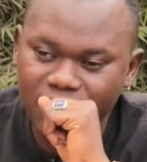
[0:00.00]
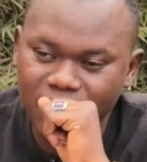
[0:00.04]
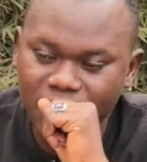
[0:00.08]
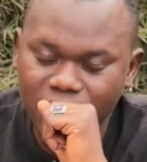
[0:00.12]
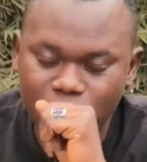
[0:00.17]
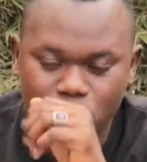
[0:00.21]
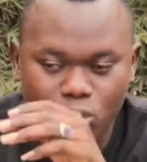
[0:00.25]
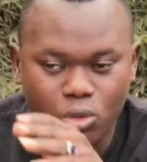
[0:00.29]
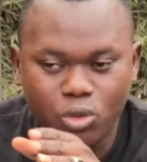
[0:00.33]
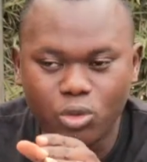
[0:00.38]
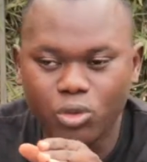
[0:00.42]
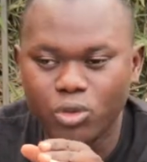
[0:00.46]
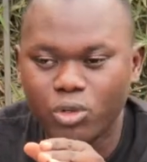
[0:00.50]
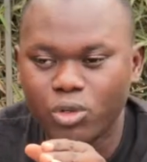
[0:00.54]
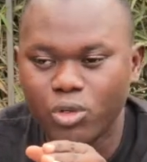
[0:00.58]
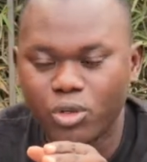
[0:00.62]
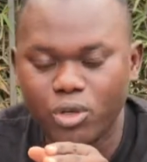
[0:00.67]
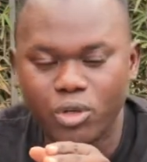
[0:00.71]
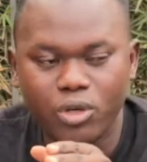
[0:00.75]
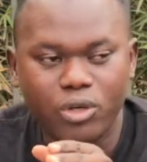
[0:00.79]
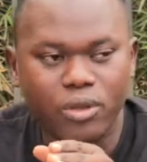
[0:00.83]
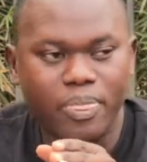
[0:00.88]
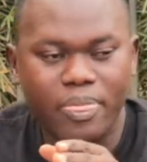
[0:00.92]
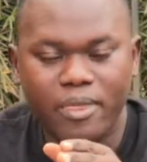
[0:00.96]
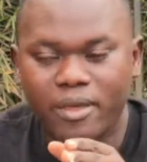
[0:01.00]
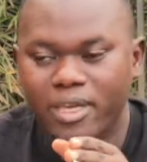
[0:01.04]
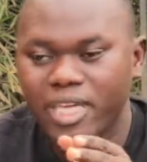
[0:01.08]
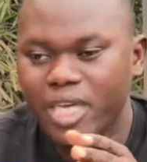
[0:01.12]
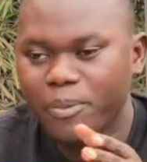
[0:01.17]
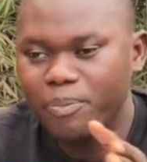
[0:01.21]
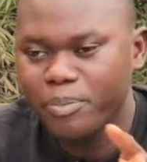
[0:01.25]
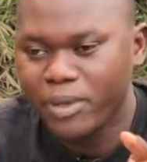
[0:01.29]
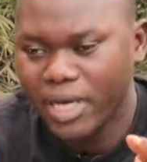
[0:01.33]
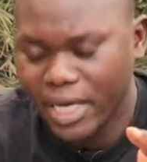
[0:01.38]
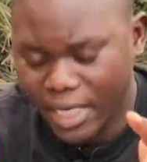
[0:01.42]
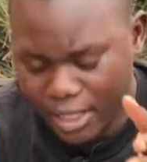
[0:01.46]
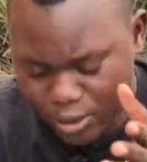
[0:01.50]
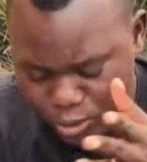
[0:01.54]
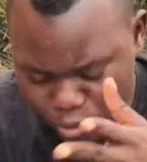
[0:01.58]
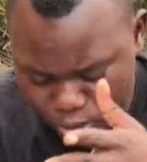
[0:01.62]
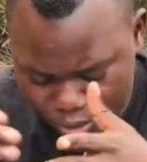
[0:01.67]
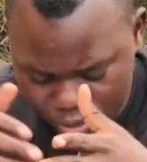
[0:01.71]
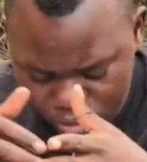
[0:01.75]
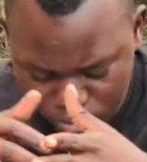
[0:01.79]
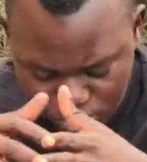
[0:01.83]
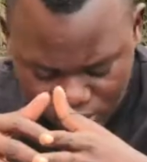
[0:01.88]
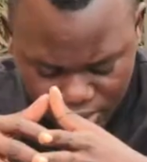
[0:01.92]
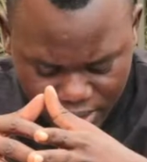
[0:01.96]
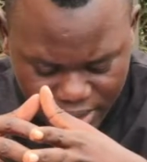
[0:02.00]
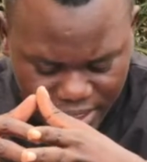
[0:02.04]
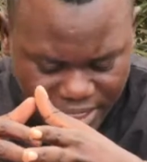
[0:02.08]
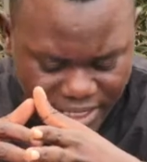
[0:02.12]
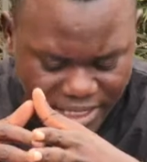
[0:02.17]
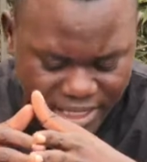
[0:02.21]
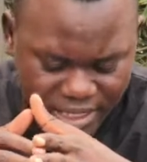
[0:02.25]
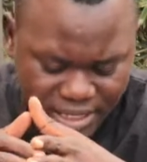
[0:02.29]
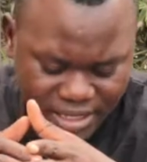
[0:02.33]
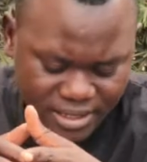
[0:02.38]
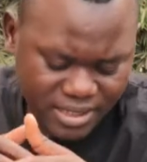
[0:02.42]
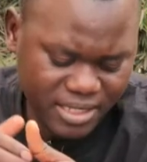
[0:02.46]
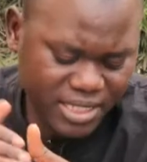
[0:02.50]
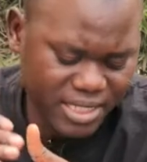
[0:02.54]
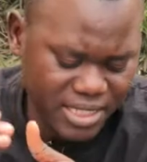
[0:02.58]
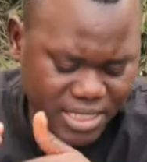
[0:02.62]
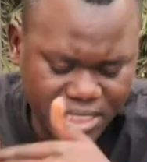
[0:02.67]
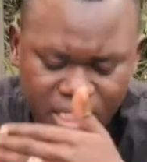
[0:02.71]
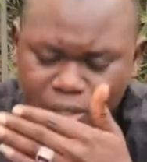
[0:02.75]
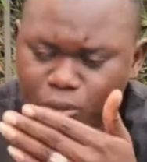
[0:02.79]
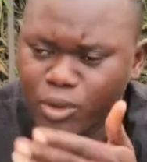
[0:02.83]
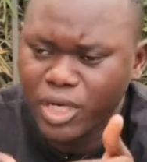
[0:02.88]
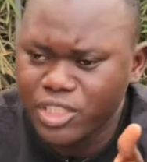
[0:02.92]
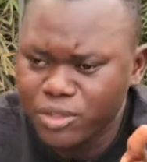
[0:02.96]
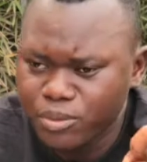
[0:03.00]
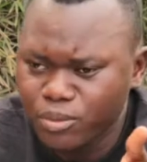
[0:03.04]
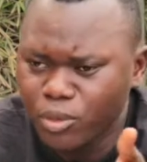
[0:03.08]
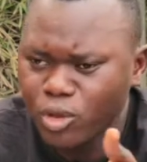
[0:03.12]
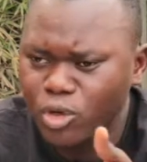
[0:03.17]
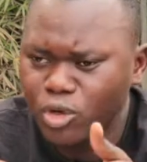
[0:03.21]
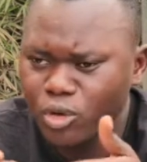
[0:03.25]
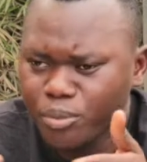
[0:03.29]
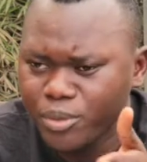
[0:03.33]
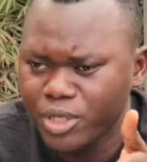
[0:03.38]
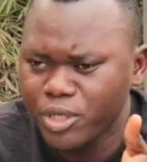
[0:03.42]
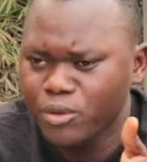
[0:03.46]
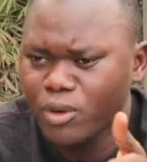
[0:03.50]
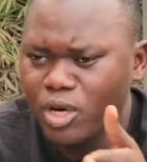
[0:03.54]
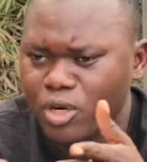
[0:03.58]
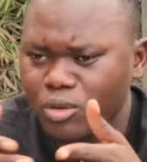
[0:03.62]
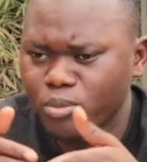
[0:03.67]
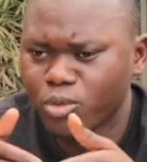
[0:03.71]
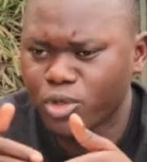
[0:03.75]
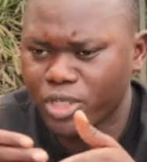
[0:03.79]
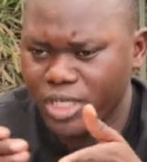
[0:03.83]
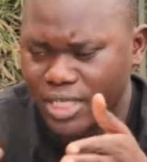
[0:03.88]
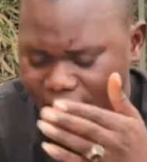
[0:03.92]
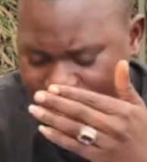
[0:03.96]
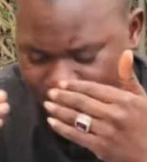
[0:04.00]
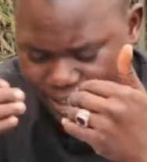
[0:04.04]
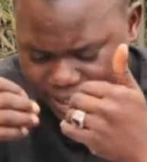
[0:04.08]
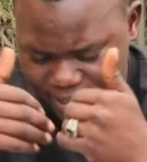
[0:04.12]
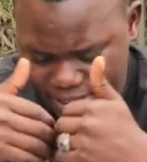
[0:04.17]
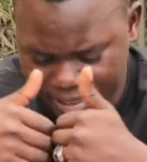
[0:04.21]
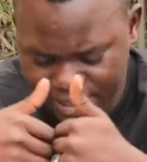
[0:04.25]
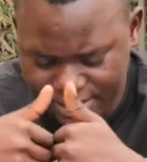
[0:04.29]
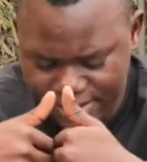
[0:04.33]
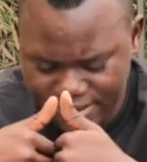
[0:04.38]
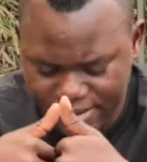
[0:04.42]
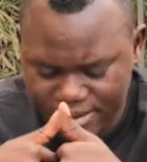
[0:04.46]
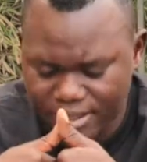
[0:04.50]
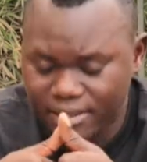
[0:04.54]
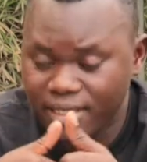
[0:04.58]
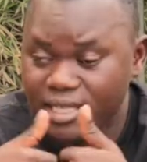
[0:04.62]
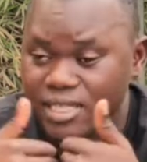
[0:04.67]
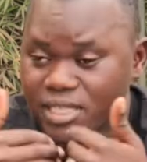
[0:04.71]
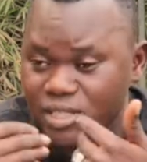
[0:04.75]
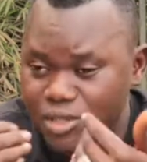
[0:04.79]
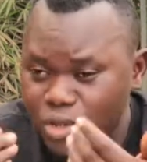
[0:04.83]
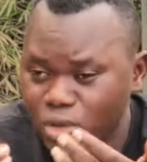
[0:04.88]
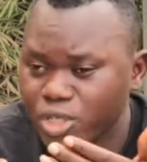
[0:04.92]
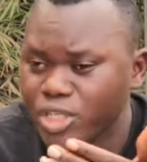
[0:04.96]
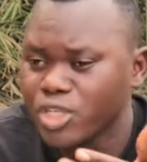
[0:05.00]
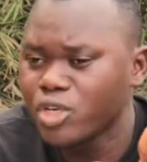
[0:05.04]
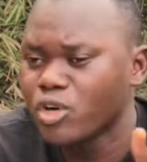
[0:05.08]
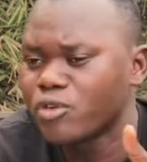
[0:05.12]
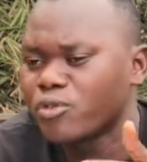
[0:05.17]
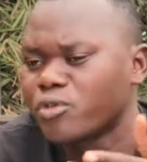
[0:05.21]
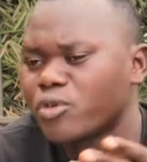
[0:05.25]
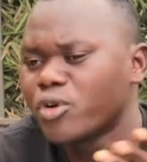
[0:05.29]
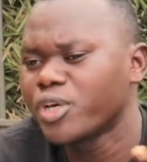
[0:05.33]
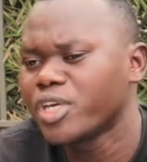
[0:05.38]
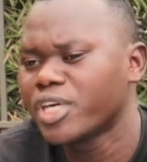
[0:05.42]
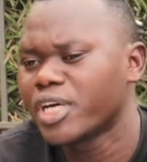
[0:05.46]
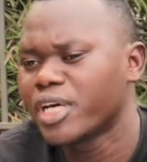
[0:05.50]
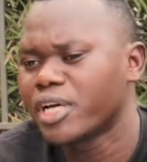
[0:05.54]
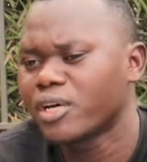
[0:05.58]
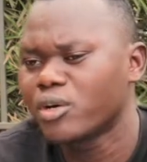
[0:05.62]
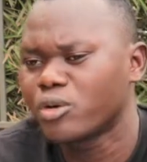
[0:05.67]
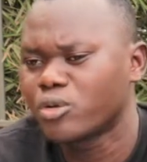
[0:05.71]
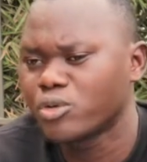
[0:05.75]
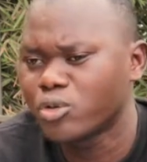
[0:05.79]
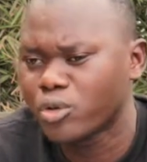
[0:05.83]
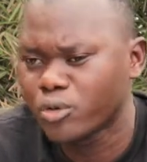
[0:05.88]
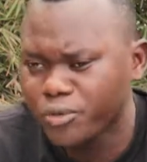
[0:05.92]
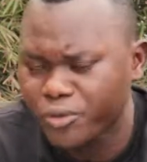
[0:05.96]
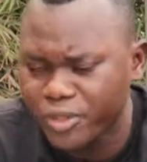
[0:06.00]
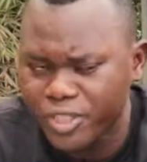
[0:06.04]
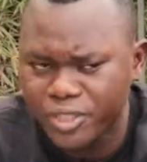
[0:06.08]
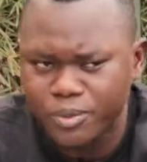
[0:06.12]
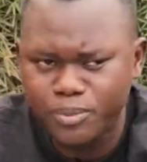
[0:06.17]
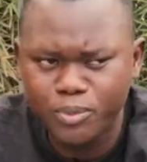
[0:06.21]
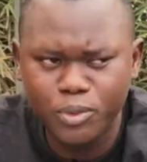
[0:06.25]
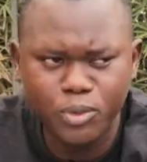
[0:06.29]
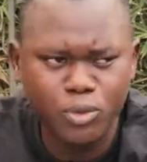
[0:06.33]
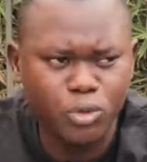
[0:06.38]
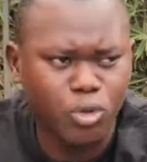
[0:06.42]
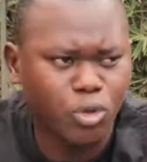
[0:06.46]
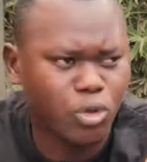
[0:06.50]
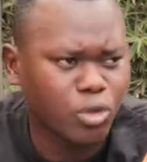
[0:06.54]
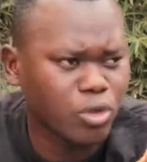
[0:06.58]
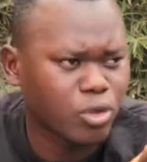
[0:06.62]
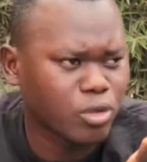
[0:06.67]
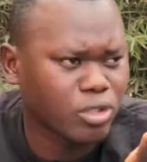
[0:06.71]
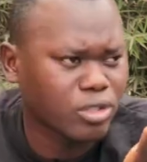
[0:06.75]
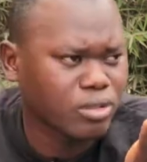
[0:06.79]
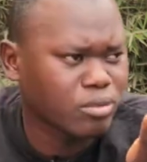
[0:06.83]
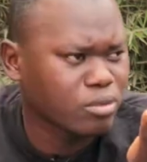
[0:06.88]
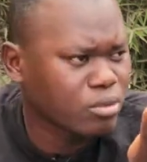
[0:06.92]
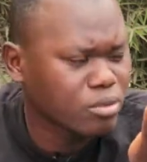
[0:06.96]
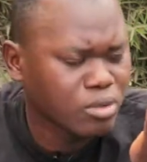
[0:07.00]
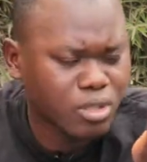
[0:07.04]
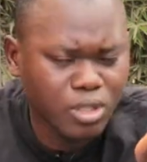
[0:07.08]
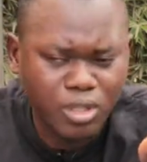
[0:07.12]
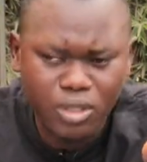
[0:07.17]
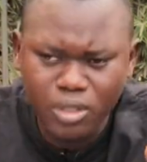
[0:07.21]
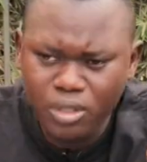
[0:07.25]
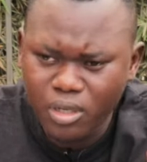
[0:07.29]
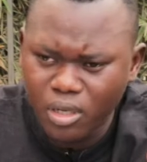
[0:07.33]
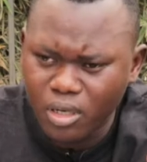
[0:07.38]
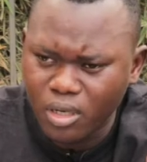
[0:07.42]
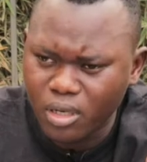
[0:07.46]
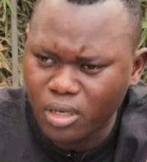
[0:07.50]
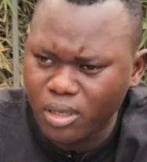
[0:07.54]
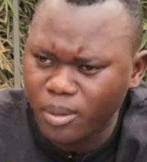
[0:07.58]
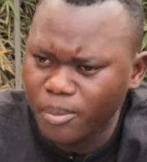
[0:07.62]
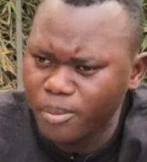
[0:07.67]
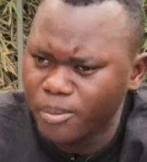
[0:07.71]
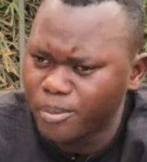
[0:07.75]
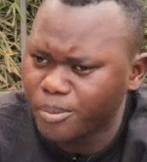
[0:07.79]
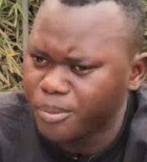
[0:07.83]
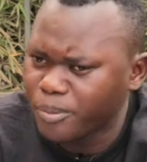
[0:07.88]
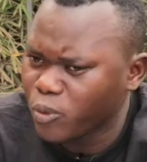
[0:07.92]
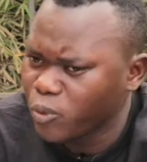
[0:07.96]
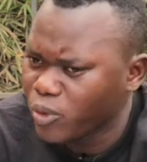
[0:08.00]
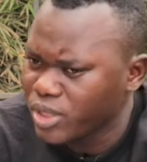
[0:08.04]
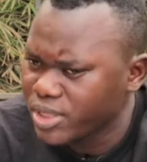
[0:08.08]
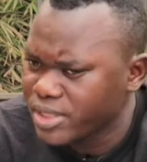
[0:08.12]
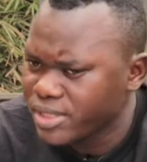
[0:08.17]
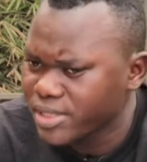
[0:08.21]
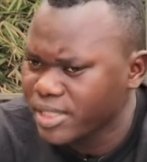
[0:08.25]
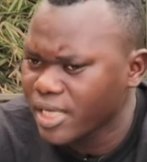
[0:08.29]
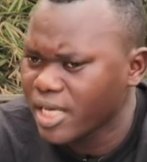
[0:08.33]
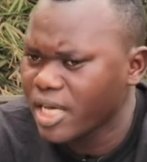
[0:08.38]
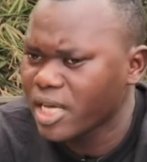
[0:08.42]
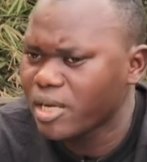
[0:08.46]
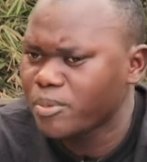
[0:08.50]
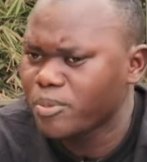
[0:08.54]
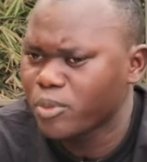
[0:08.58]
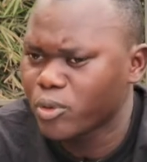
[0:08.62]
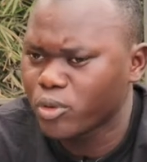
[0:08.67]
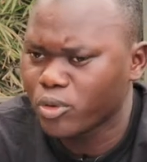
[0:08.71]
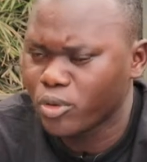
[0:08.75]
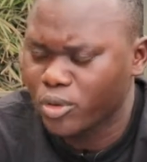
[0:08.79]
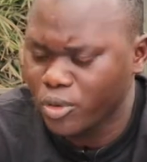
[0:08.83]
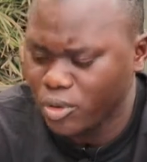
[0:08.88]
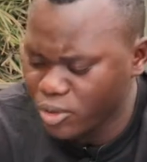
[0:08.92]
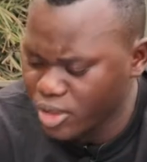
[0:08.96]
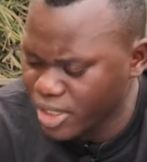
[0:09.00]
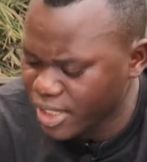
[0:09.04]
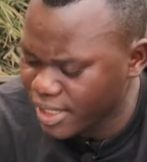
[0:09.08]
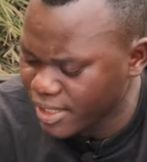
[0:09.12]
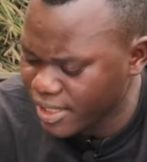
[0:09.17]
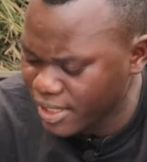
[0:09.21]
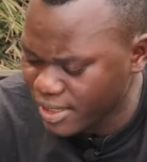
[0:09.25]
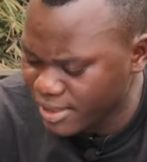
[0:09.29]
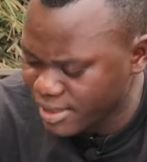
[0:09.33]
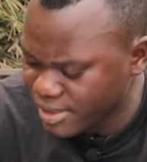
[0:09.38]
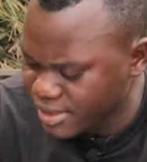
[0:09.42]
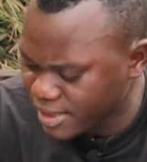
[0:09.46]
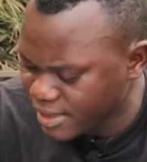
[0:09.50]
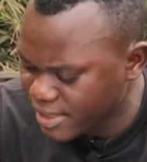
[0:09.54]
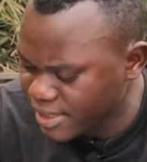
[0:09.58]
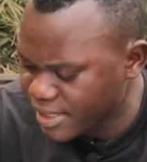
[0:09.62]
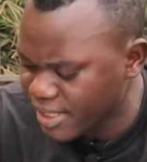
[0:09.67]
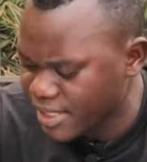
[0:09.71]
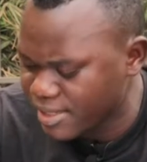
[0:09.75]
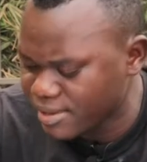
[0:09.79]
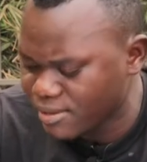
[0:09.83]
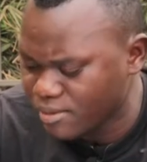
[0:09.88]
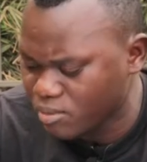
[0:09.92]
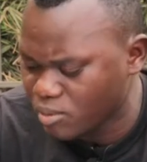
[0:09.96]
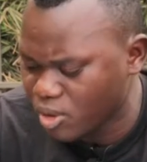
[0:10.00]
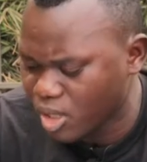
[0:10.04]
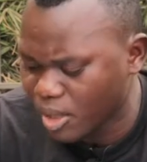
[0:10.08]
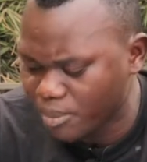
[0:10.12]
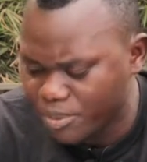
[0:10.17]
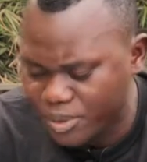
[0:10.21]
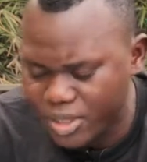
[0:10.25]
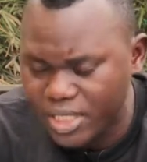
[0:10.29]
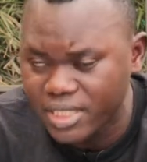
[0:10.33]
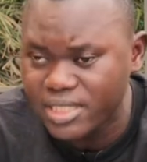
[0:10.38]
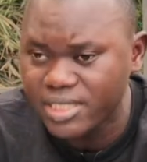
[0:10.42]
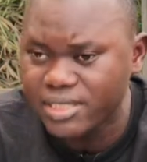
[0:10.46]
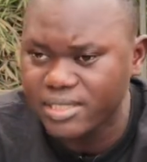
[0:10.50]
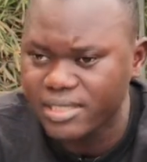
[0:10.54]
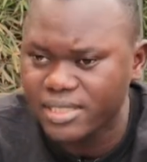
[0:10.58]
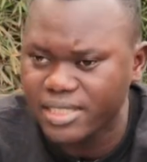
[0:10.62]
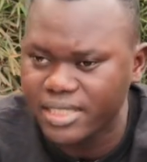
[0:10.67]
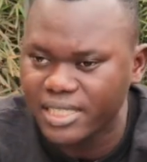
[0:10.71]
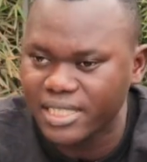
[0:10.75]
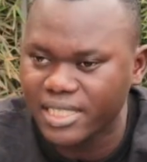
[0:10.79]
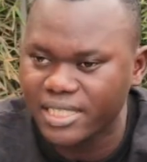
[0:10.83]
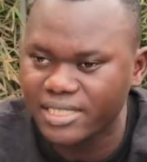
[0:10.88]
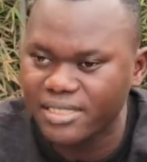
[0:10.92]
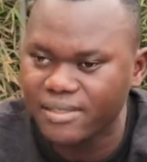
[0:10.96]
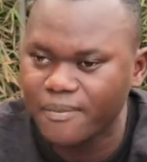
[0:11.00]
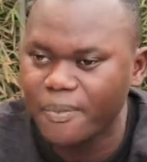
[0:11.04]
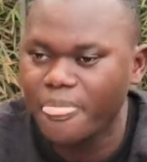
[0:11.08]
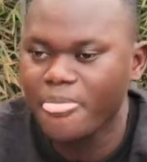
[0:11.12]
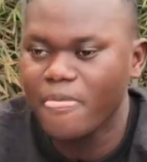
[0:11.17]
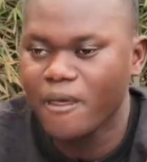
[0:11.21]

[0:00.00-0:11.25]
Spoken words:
So, kiparo ni nitie wach moro midwaro mondo i-address. There is no need of going around on Facebook or on WhatsApp or any other status, updating status.